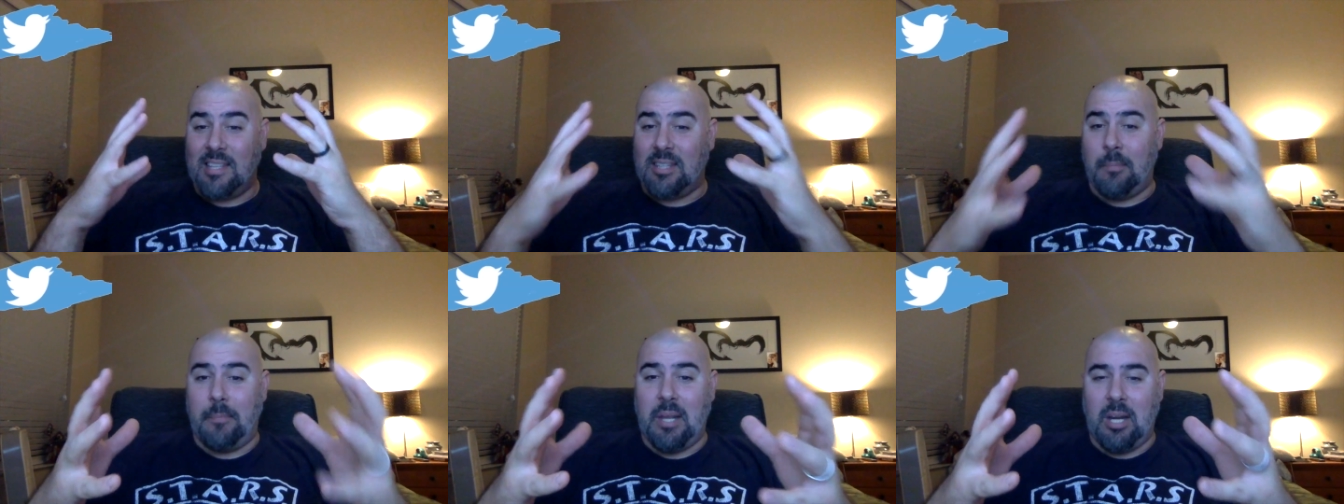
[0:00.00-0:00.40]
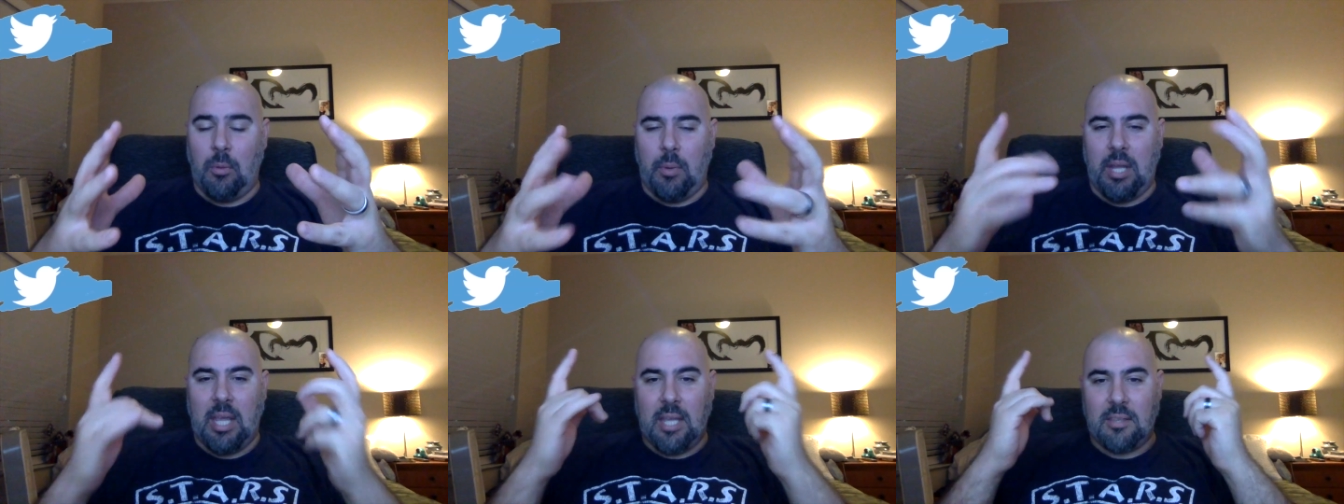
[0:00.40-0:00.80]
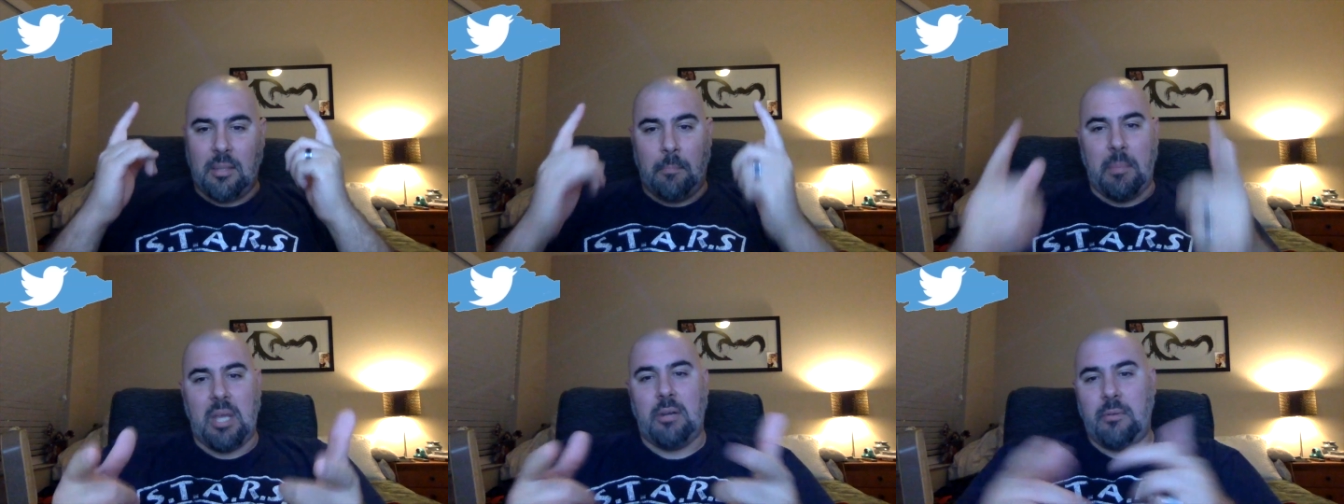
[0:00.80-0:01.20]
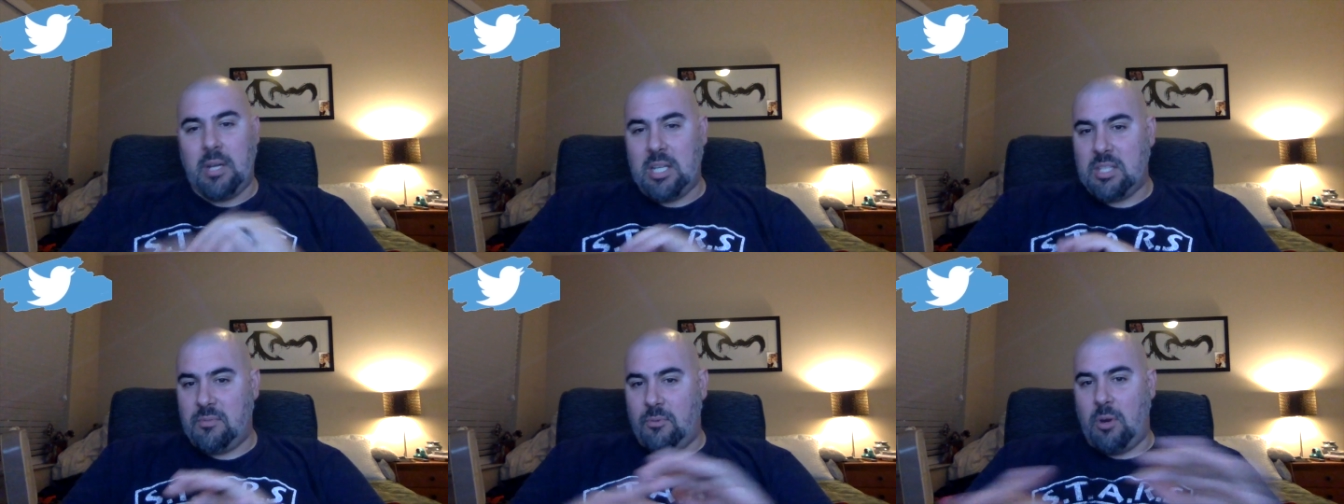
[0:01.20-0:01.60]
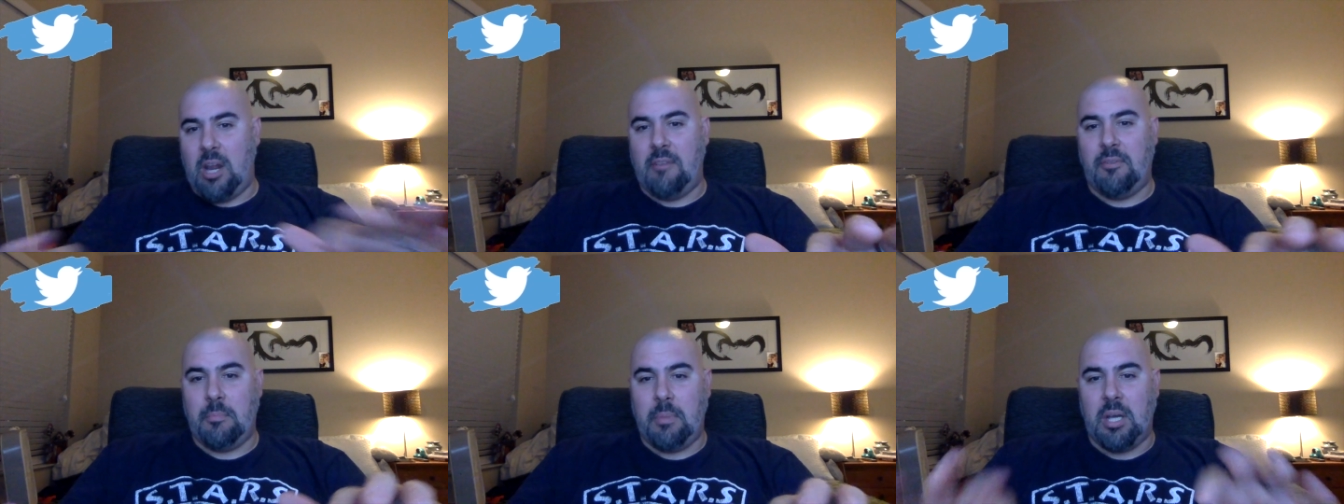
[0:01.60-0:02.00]
The bigger we get, the better it is for
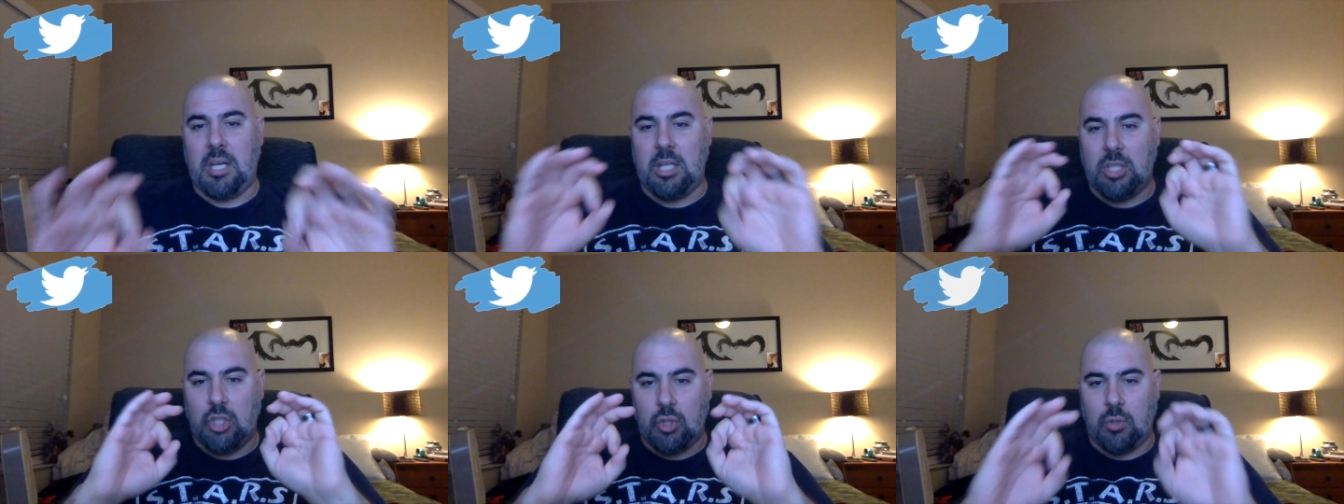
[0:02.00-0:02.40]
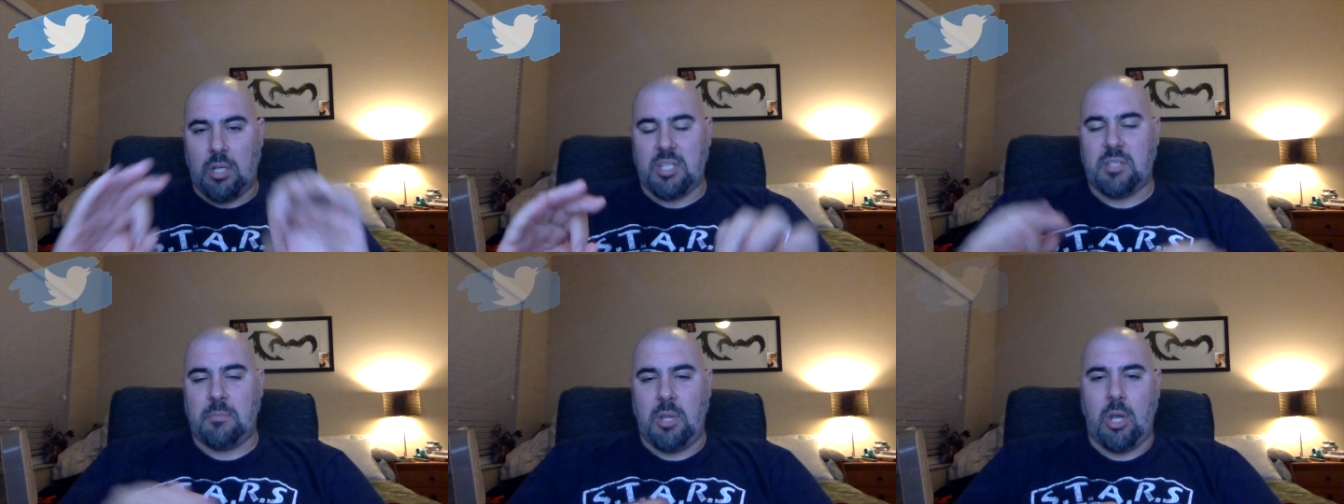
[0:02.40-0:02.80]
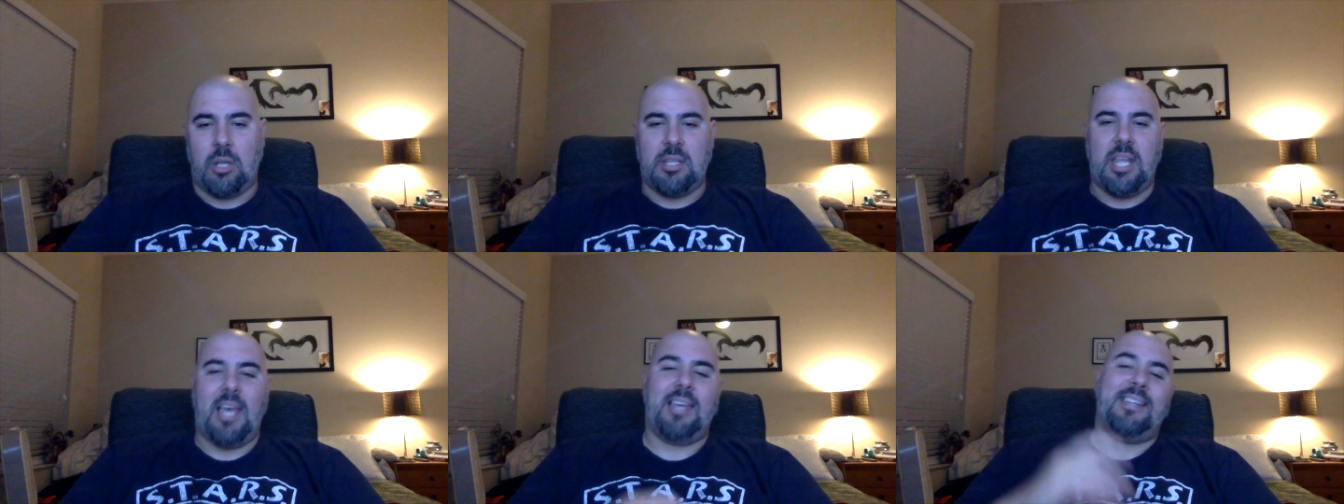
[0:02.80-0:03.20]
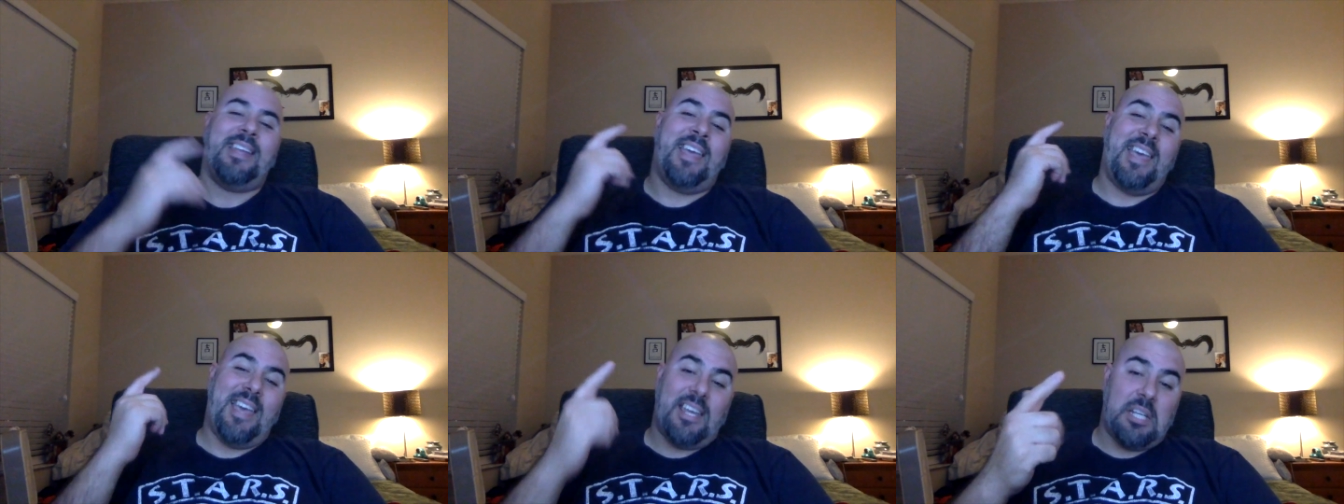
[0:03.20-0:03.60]
everybody. Trust me on that.